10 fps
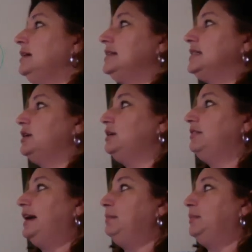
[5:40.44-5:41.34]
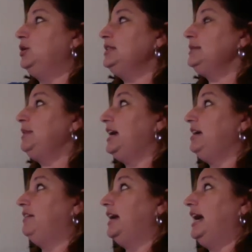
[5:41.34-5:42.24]
So if I
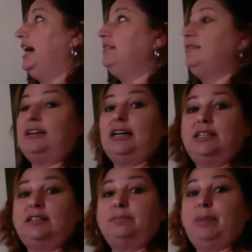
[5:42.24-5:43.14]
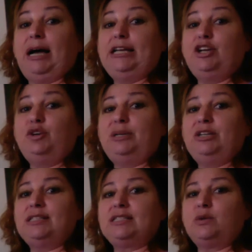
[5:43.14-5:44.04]
have a
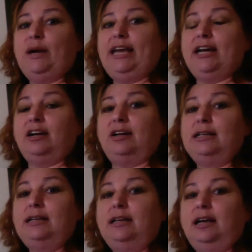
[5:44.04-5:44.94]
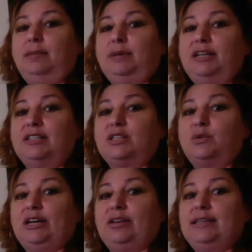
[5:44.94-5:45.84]
binomial squared, I'm going to
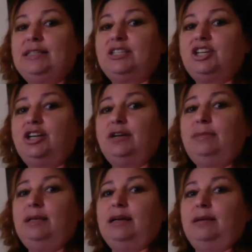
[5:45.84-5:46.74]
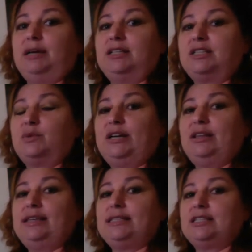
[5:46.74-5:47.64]
square this term, I'm going to square
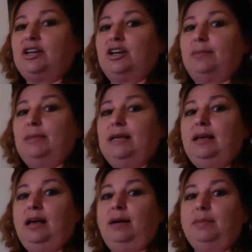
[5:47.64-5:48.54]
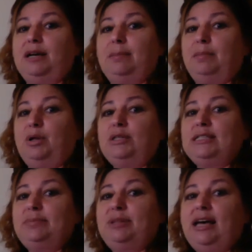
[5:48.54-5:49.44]
this term, I'm going to
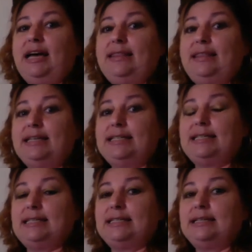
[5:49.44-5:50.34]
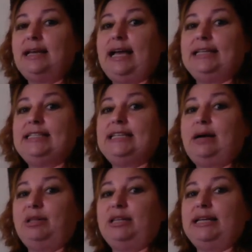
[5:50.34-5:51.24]
multiply this and
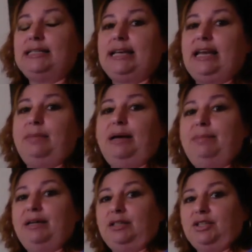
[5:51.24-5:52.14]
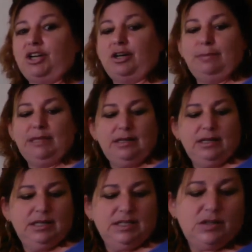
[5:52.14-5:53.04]
double it to get my middle term.
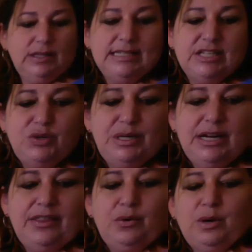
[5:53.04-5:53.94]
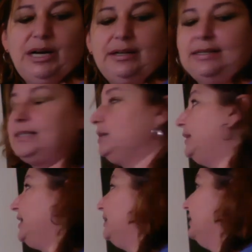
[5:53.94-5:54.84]
So let's do another one so
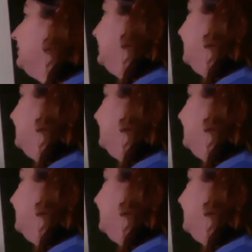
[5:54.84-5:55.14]
we can